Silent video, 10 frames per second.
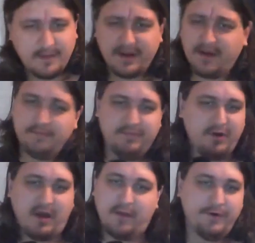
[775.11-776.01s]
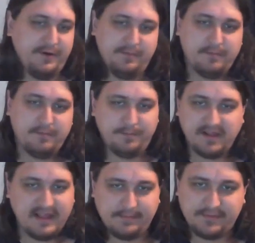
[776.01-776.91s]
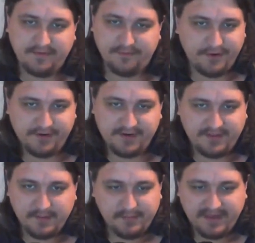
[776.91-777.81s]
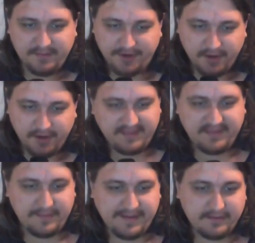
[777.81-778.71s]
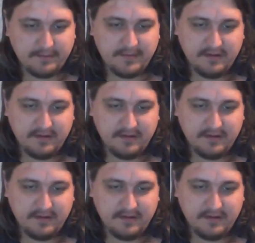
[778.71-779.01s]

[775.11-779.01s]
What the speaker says: but I wouldn't claim to have heard anything by them or know anything about them.